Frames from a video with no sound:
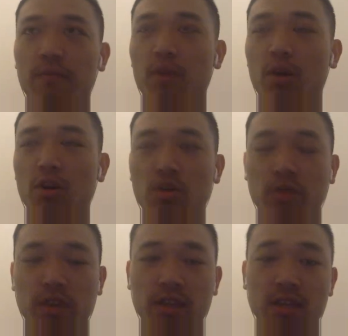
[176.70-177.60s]
all your
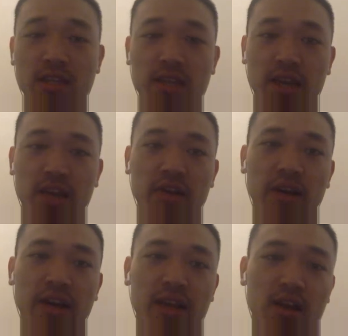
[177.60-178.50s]
working sets together,
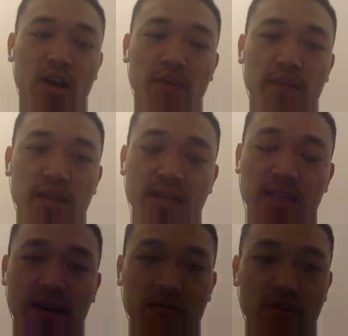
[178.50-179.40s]
and the RPE is
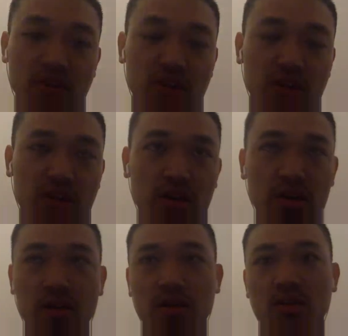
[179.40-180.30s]
averaged.
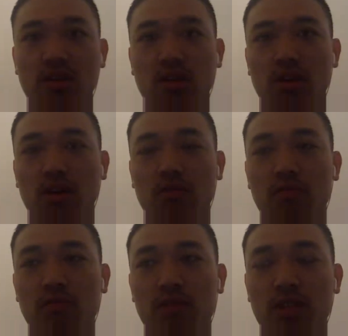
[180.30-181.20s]
So,
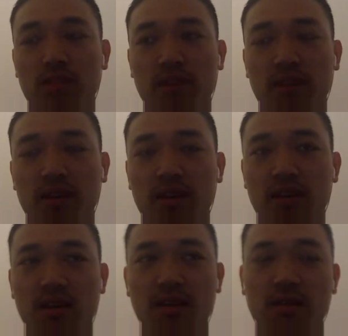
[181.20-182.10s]
just
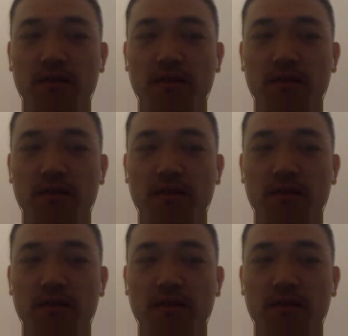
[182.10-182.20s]
because your